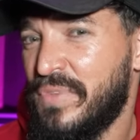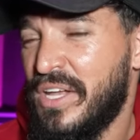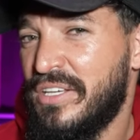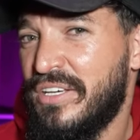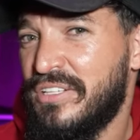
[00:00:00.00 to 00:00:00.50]

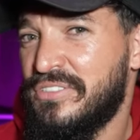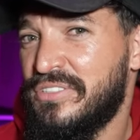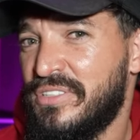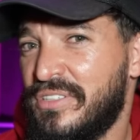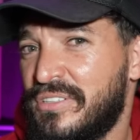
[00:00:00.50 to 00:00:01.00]
that he has
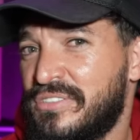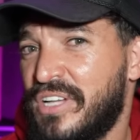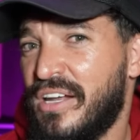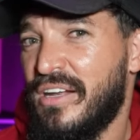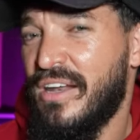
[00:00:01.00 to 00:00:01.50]

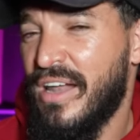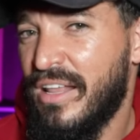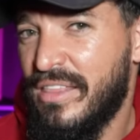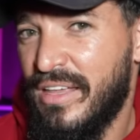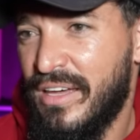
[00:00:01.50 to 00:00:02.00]
said
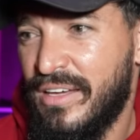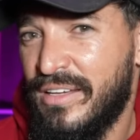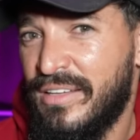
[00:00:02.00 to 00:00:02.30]
nothing